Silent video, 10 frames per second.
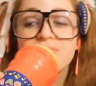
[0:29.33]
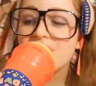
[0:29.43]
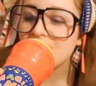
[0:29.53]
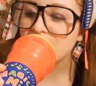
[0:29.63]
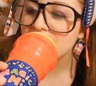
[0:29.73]

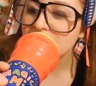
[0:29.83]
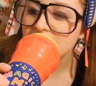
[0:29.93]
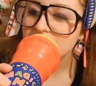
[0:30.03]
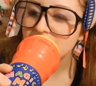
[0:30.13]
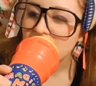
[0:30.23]

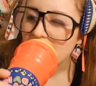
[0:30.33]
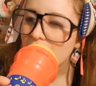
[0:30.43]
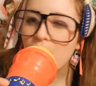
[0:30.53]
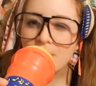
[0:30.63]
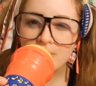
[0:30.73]
famous and
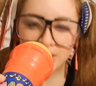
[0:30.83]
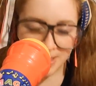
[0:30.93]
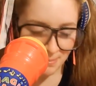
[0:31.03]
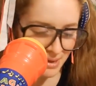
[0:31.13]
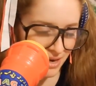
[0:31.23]
why we're gonna
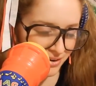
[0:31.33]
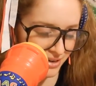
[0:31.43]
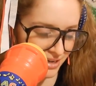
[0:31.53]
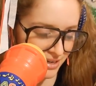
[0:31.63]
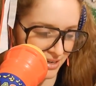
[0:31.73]
get
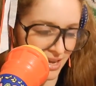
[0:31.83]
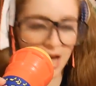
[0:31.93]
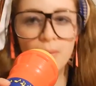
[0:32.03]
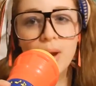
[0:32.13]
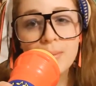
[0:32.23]
married
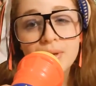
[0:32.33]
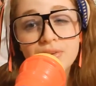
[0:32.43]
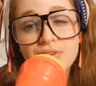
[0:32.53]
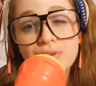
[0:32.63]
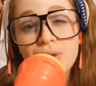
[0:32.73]
and why we're gonna
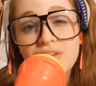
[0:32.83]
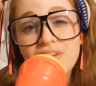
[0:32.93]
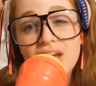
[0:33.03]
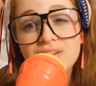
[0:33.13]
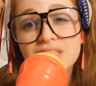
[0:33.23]
renew our
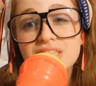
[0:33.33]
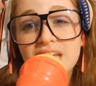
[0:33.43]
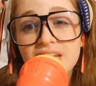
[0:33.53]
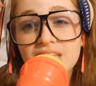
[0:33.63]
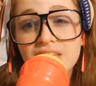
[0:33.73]
vows in
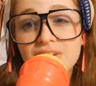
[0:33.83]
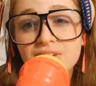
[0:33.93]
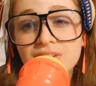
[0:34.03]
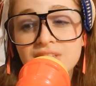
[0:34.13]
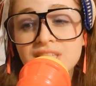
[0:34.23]
10
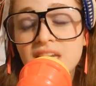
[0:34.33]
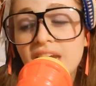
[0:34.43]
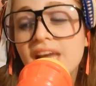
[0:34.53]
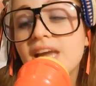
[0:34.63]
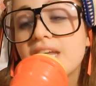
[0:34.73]
years
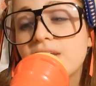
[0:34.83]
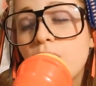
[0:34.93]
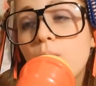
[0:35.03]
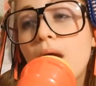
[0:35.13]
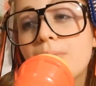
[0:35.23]
and
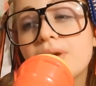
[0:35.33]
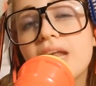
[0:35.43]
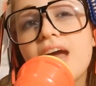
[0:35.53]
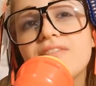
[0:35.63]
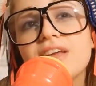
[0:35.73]
why we're gonna
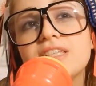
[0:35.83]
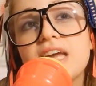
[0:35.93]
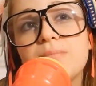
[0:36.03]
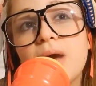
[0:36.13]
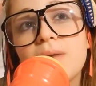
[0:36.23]
have like
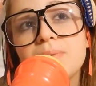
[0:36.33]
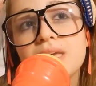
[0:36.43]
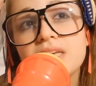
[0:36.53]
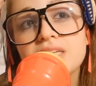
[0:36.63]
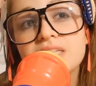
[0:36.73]
10
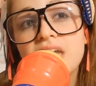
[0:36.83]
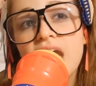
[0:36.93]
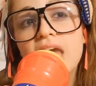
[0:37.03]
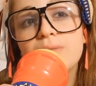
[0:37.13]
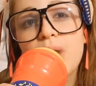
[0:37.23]
puppies
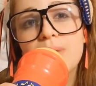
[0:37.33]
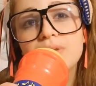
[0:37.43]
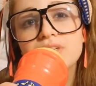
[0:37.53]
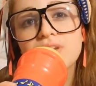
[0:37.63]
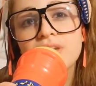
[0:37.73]
and why we're
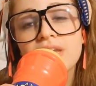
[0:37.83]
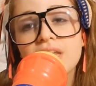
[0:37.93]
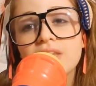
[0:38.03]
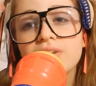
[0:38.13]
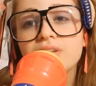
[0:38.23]
gonna start like a
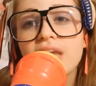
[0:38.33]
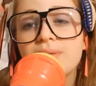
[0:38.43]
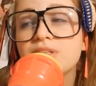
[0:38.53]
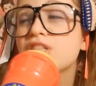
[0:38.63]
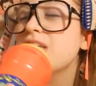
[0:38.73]
little
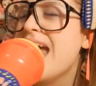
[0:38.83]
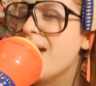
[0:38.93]
animal.